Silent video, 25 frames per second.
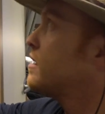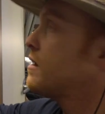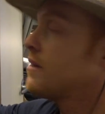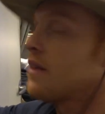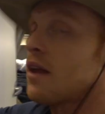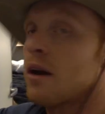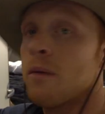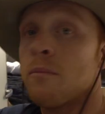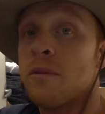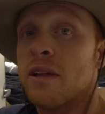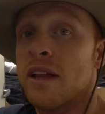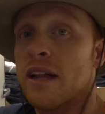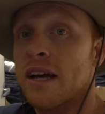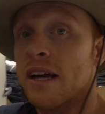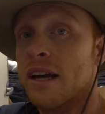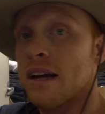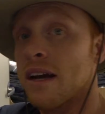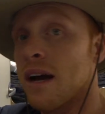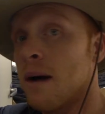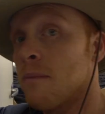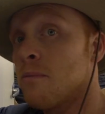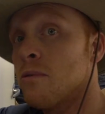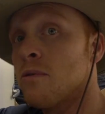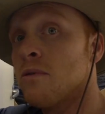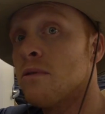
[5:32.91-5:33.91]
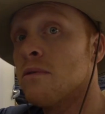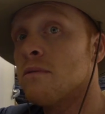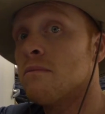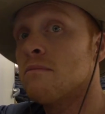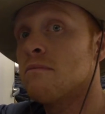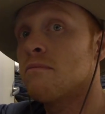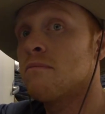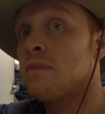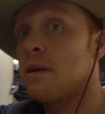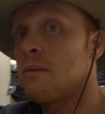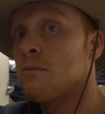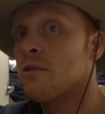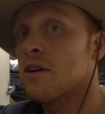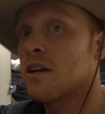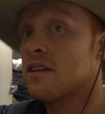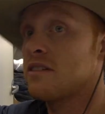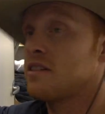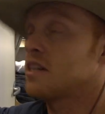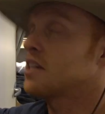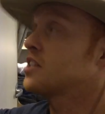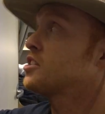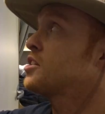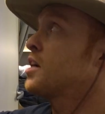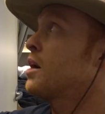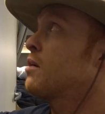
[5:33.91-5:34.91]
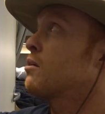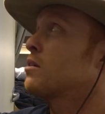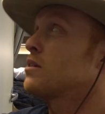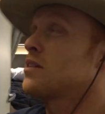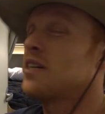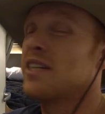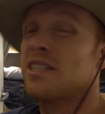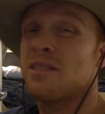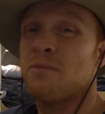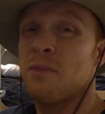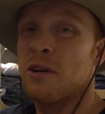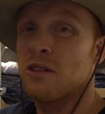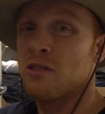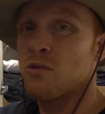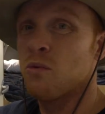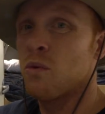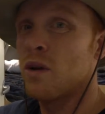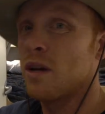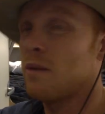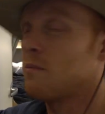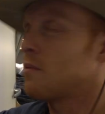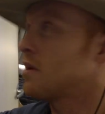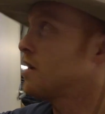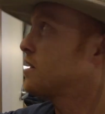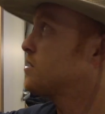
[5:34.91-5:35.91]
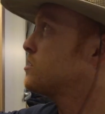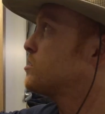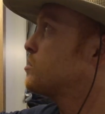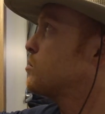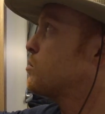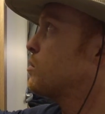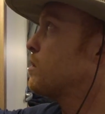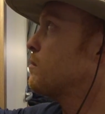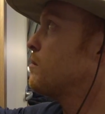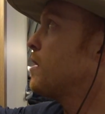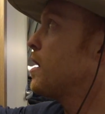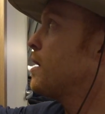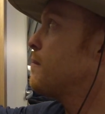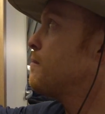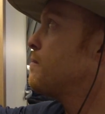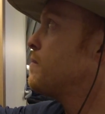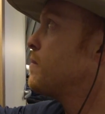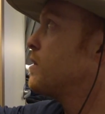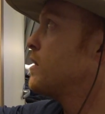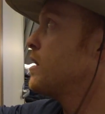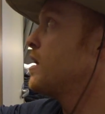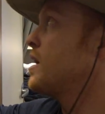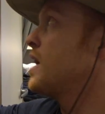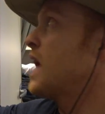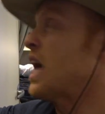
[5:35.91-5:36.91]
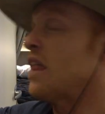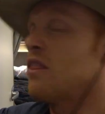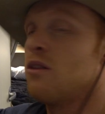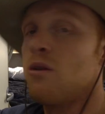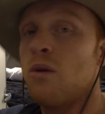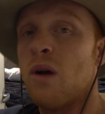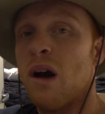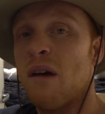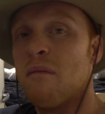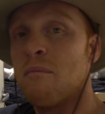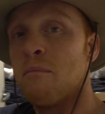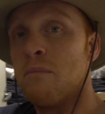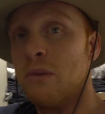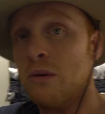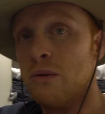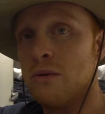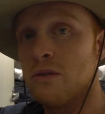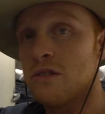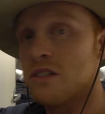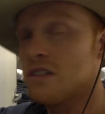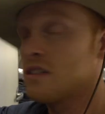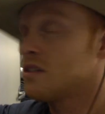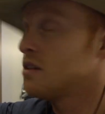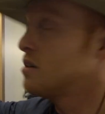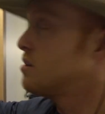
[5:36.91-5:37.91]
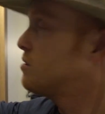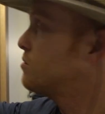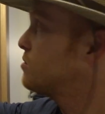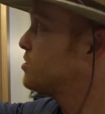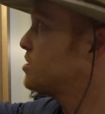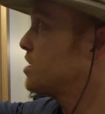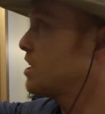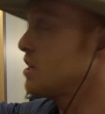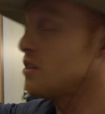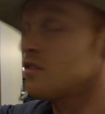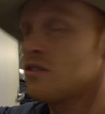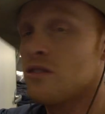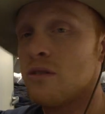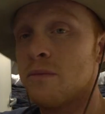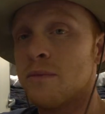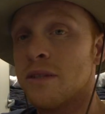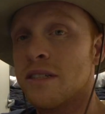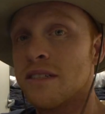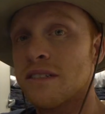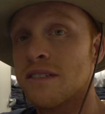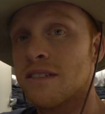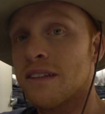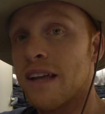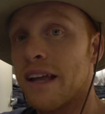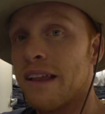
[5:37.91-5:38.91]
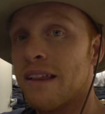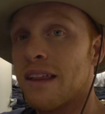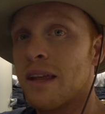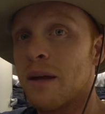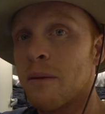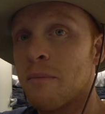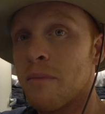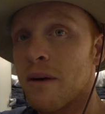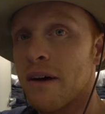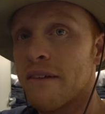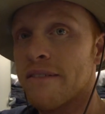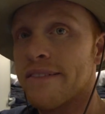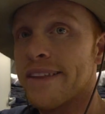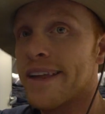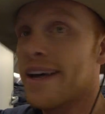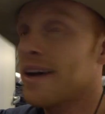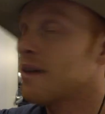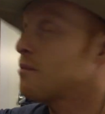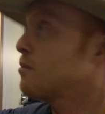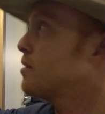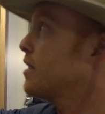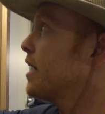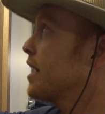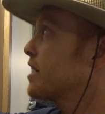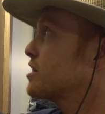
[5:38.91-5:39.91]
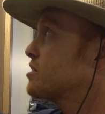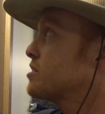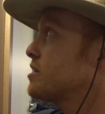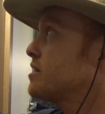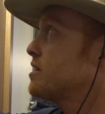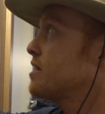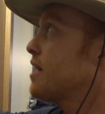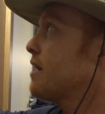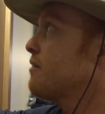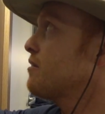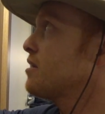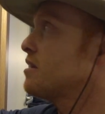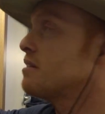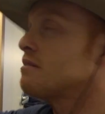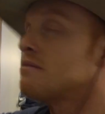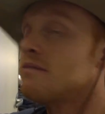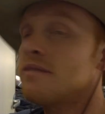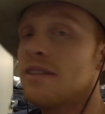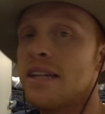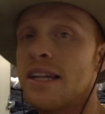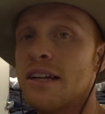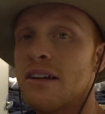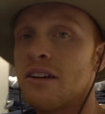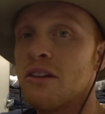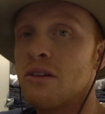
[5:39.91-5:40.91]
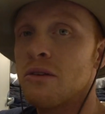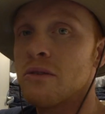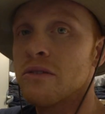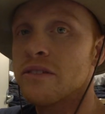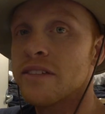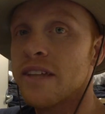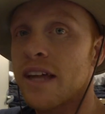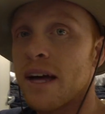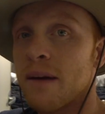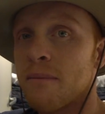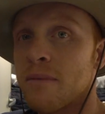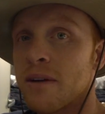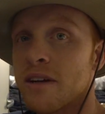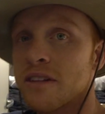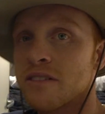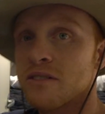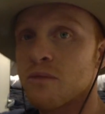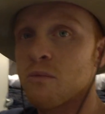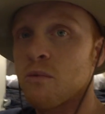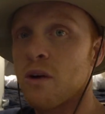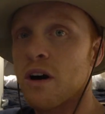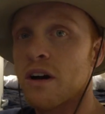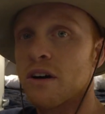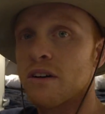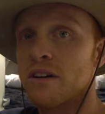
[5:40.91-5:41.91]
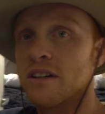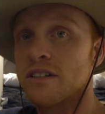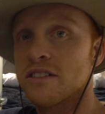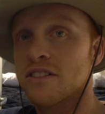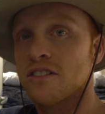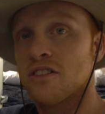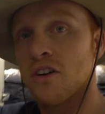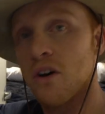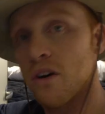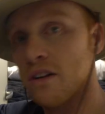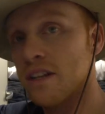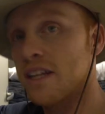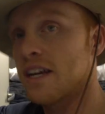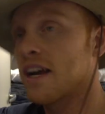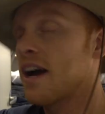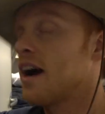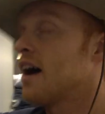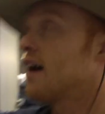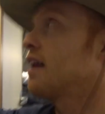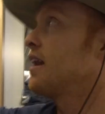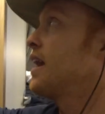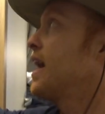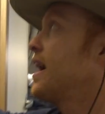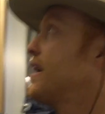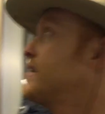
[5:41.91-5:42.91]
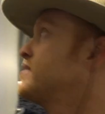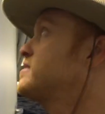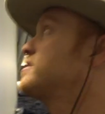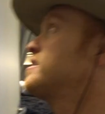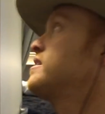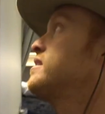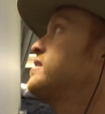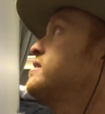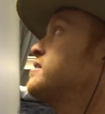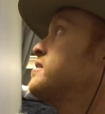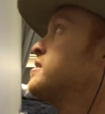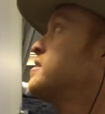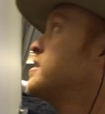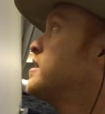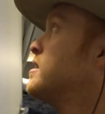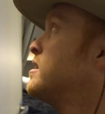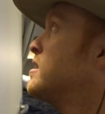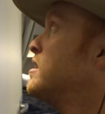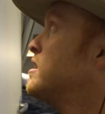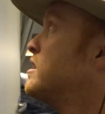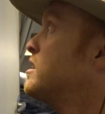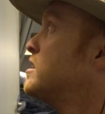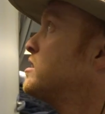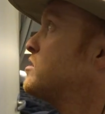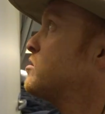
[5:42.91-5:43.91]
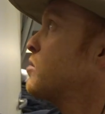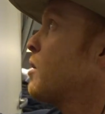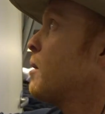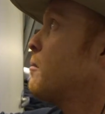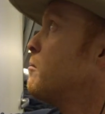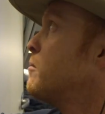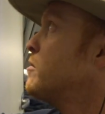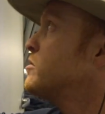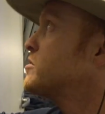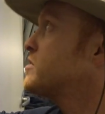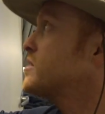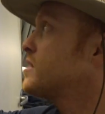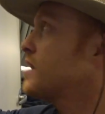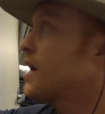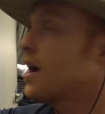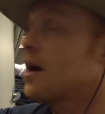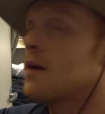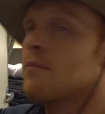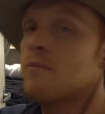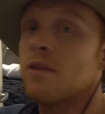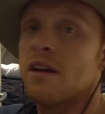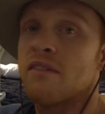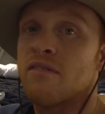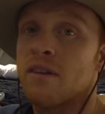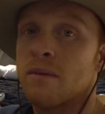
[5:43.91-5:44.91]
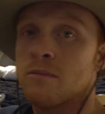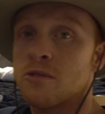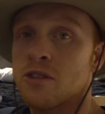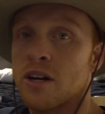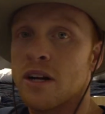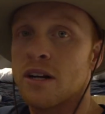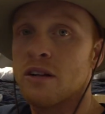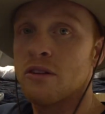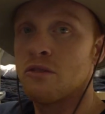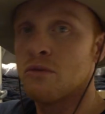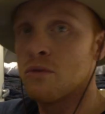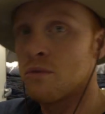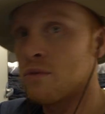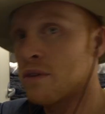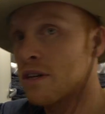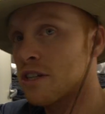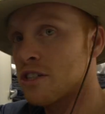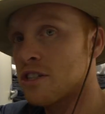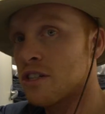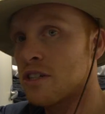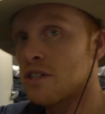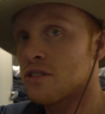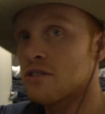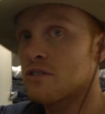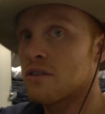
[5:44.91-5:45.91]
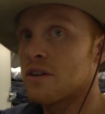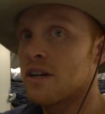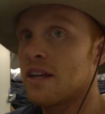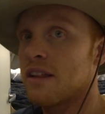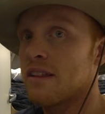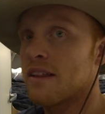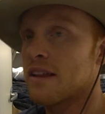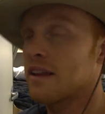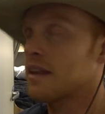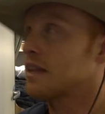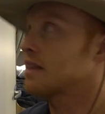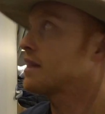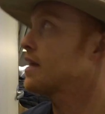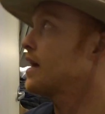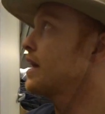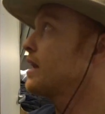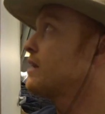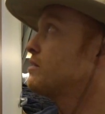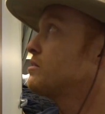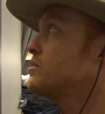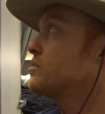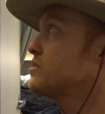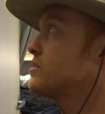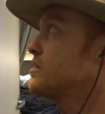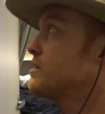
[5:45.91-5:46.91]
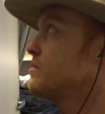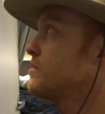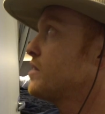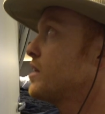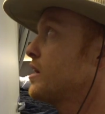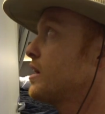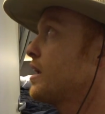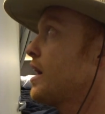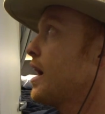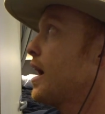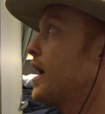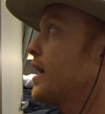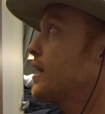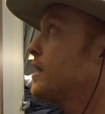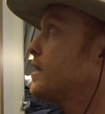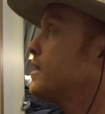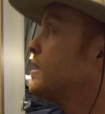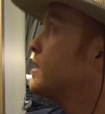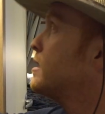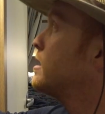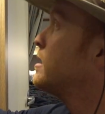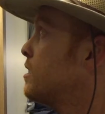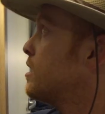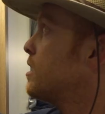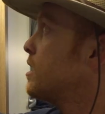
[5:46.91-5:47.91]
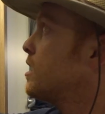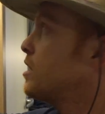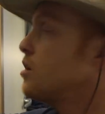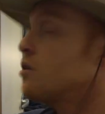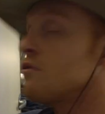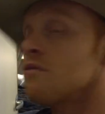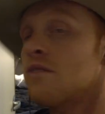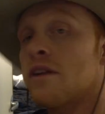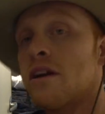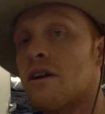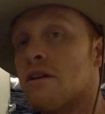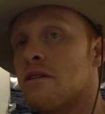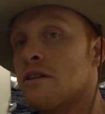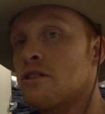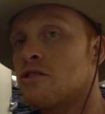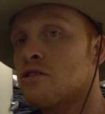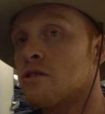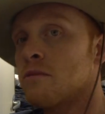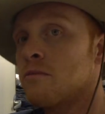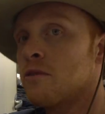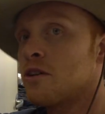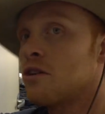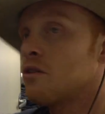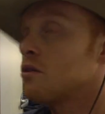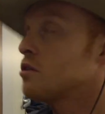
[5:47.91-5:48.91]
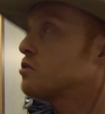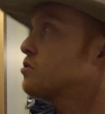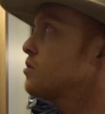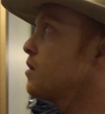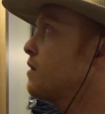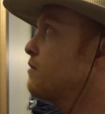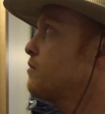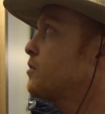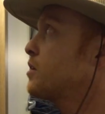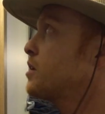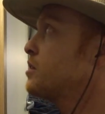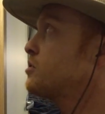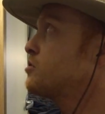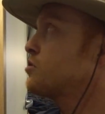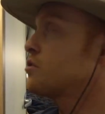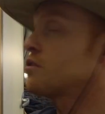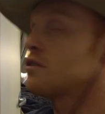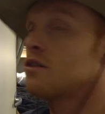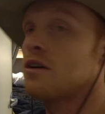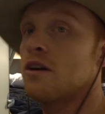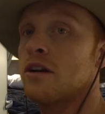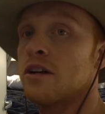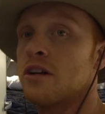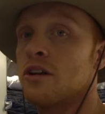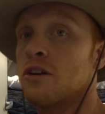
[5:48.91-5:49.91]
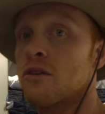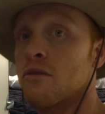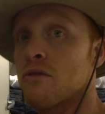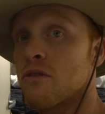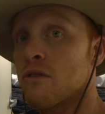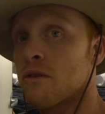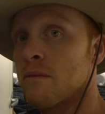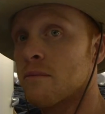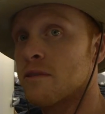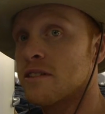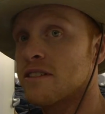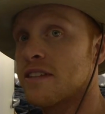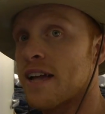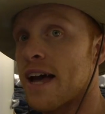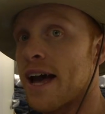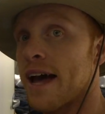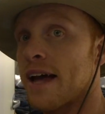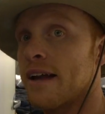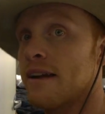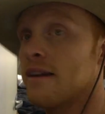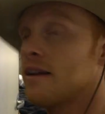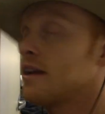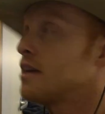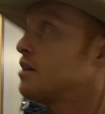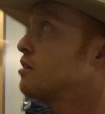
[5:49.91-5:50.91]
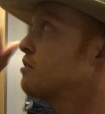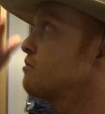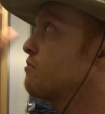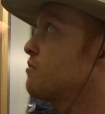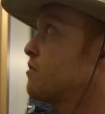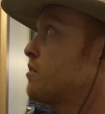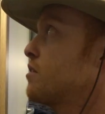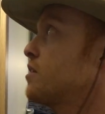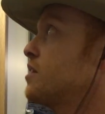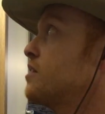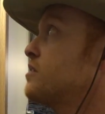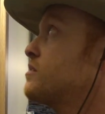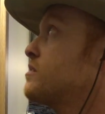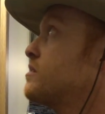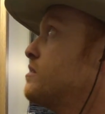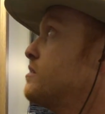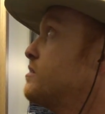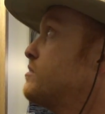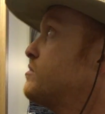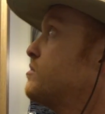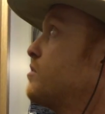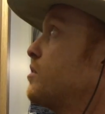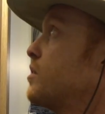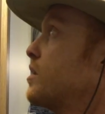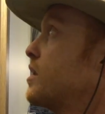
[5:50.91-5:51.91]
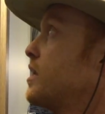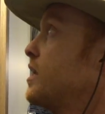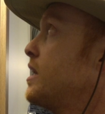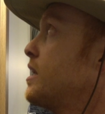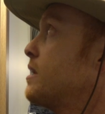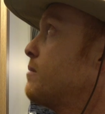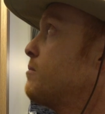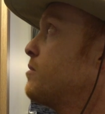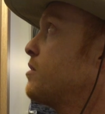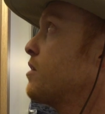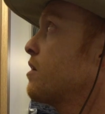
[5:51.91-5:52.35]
That'll be like a couple people can take a shower. It takes about 20 minutes to warm up. And you have boost, which I assume is slightly above that. We actually haven't needed to use that because the water is scalding hot as is. So most of the time, if I'm trying to do dishes or anything like that, I'll just leave it on hot. And over here on the Truma, you also have where you can turn on your thermostat in your furnace so you can heat up the